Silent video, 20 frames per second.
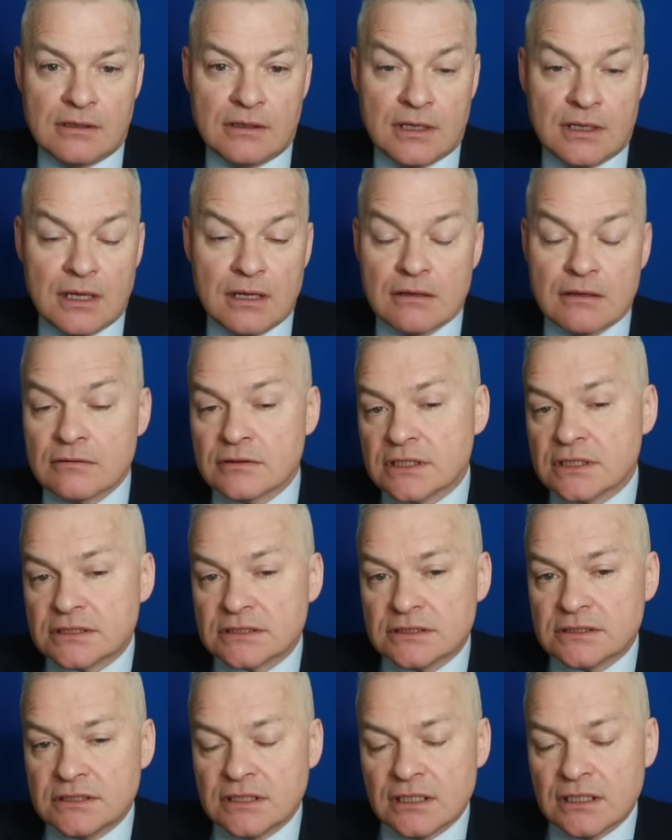Now,
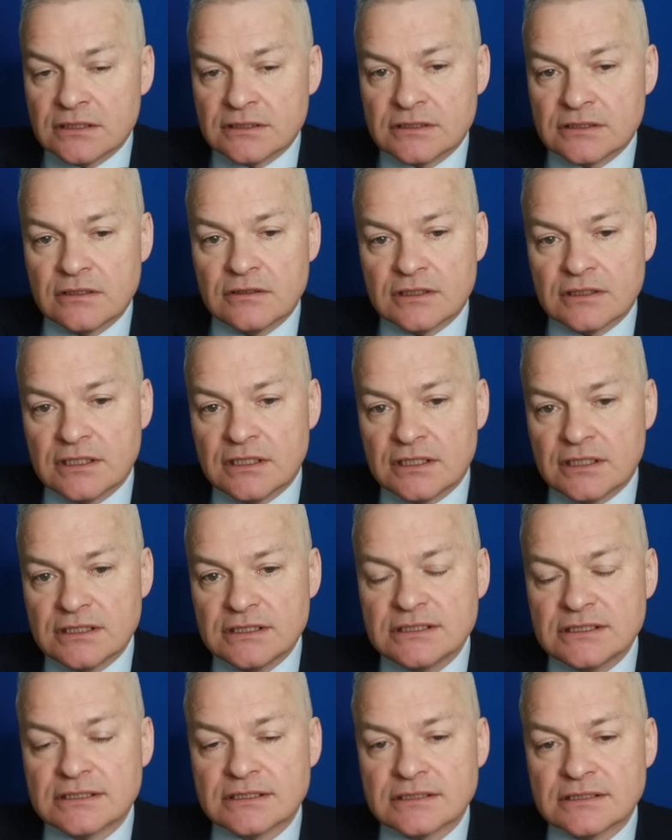this does look
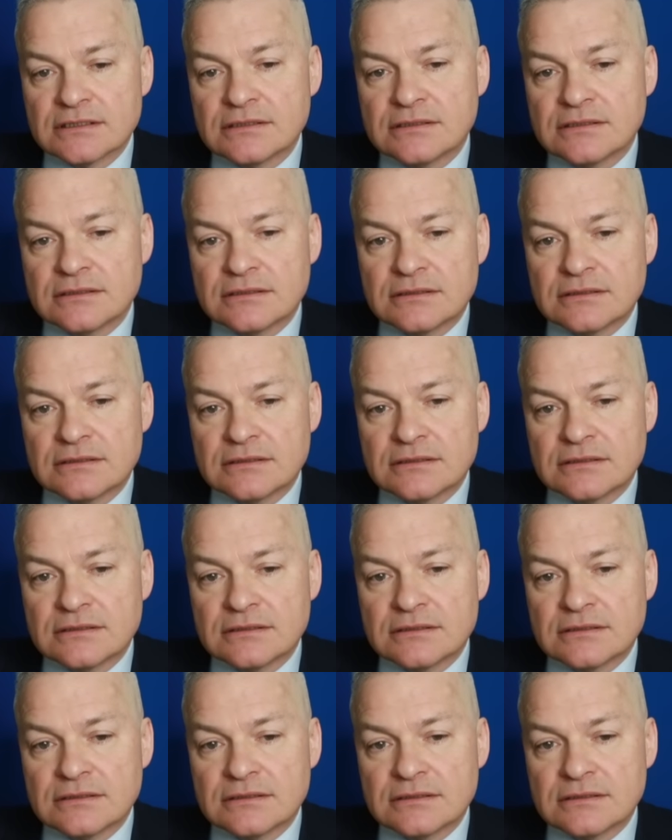nice.